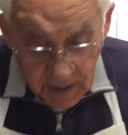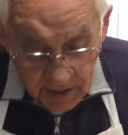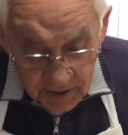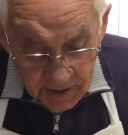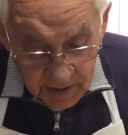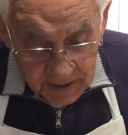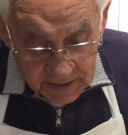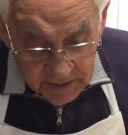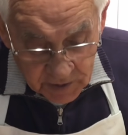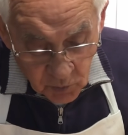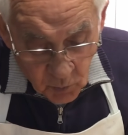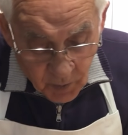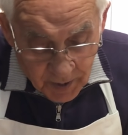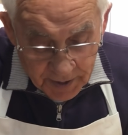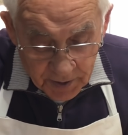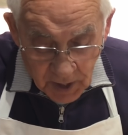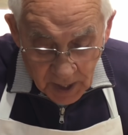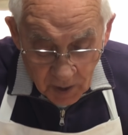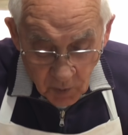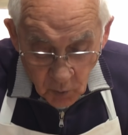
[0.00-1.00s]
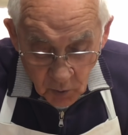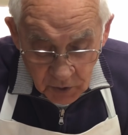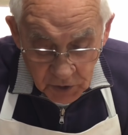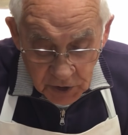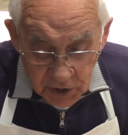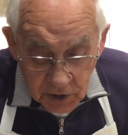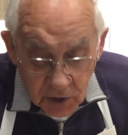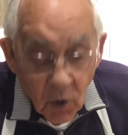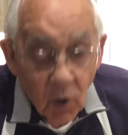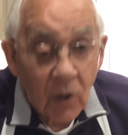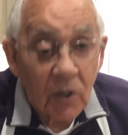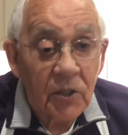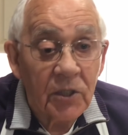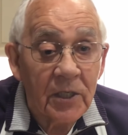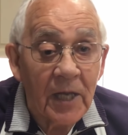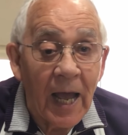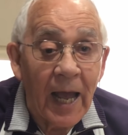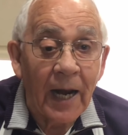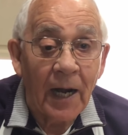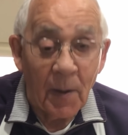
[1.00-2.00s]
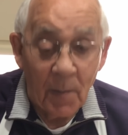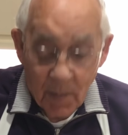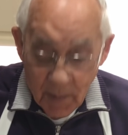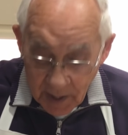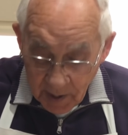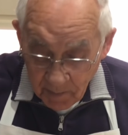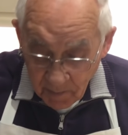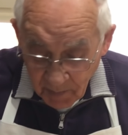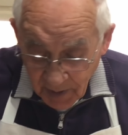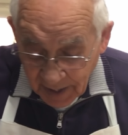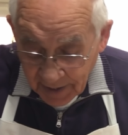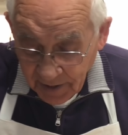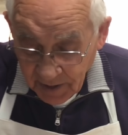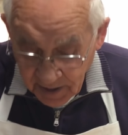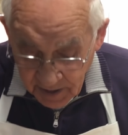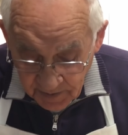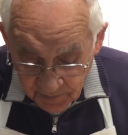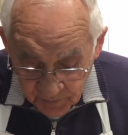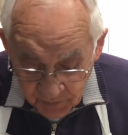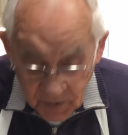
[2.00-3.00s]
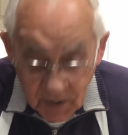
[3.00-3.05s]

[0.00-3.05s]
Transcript: This when I was in Orsara, my mother,